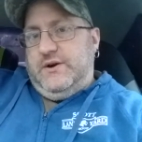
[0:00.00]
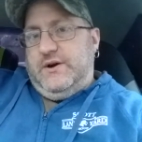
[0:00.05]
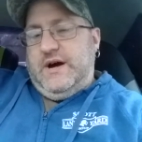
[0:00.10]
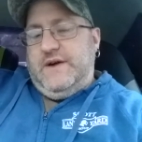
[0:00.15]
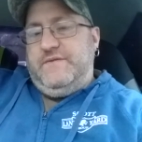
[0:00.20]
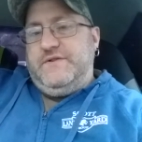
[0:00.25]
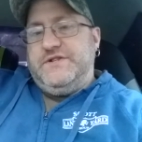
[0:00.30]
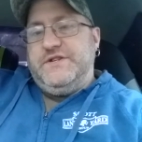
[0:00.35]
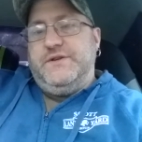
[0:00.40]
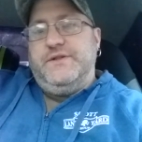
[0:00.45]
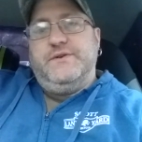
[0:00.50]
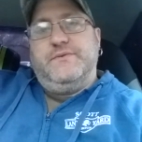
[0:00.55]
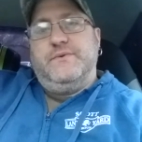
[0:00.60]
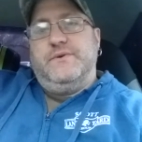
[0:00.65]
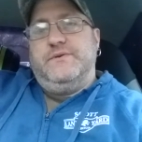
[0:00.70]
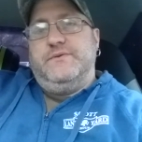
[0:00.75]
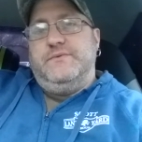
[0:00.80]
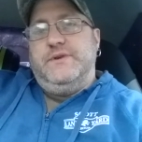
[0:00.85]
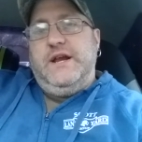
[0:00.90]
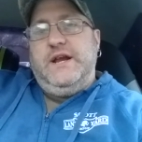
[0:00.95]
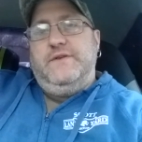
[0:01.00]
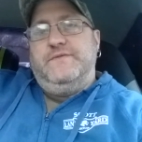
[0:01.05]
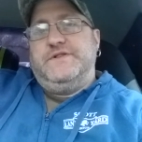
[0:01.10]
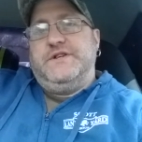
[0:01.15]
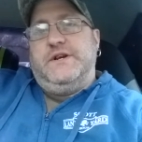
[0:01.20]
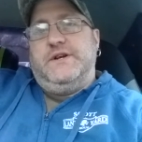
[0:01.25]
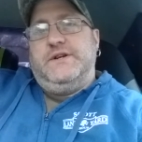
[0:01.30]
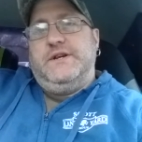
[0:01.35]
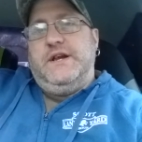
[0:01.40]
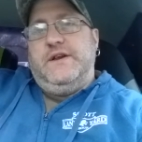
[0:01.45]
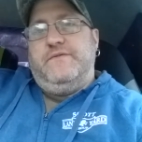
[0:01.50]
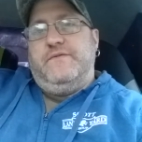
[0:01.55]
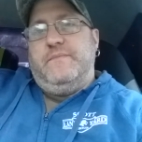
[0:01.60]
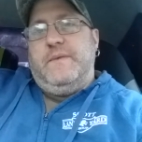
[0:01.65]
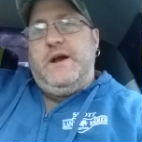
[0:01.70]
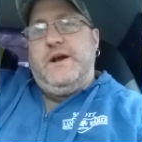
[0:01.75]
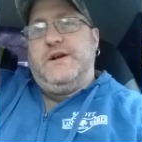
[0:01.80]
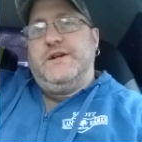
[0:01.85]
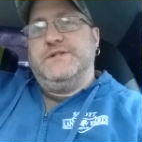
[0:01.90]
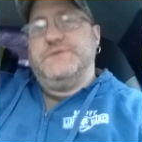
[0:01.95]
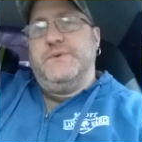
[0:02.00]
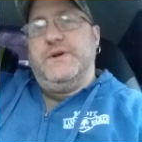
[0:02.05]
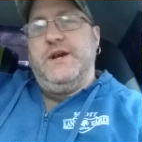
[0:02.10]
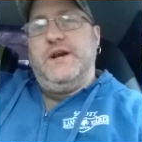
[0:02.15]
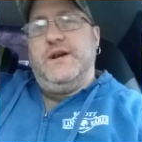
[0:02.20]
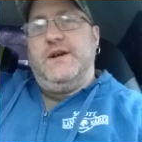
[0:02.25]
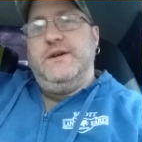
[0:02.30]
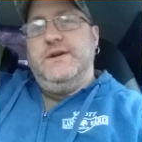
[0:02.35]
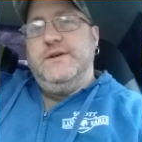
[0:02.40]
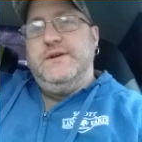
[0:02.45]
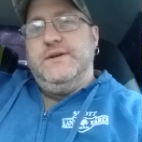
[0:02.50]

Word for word: obviously there were natives here. Native Americans were here.